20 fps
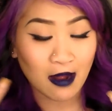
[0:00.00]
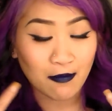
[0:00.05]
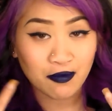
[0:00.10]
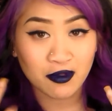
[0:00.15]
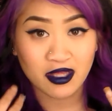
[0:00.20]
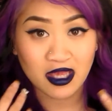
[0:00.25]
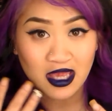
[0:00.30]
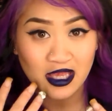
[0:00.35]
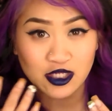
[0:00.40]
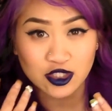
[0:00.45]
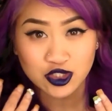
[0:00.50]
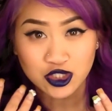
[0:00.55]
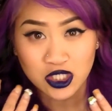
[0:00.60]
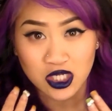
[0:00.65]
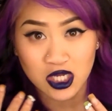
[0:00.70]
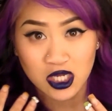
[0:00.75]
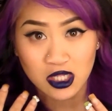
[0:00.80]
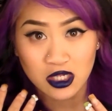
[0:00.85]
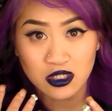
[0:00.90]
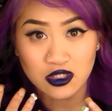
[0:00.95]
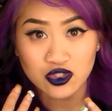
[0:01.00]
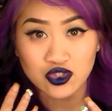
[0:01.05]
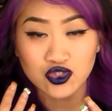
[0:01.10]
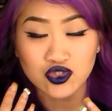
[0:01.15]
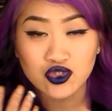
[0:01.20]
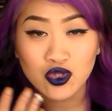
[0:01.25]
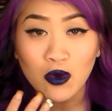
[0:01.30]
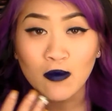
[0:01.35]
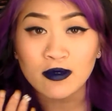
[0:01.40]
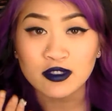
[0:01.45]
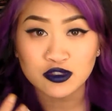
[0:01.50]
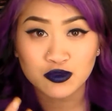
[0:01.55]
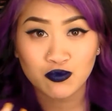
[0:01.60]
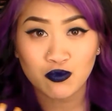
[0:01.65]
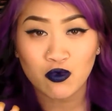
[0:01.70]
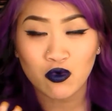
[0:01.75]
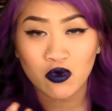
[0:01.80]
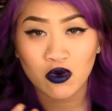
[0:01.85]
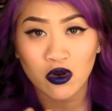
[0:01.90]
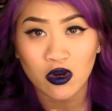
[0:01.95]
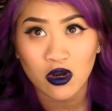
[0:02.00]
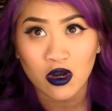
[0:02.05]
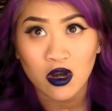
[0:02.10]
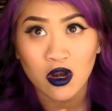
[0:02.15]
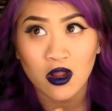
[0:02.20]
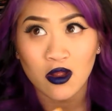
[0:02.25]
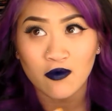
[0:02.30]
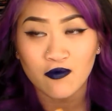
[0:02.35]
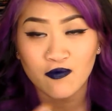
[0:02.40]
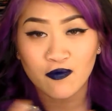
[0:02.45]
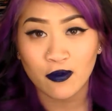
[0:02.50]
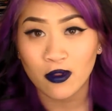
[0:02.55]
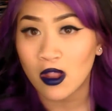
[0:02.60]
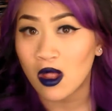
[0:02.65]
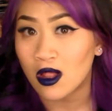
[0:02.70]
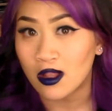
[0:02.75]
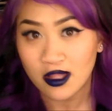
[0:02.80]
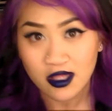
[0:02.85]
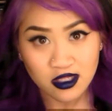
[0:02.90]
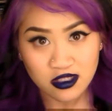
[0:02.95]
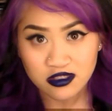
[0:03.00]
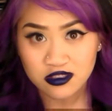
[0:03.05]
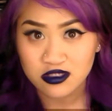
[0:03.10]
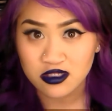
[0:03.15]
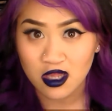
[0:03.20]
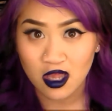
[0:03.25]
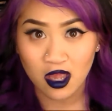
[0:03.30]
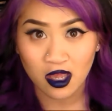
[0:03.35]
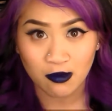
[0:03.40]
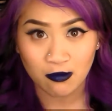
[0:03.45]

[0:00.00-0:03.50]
application so much more flawless.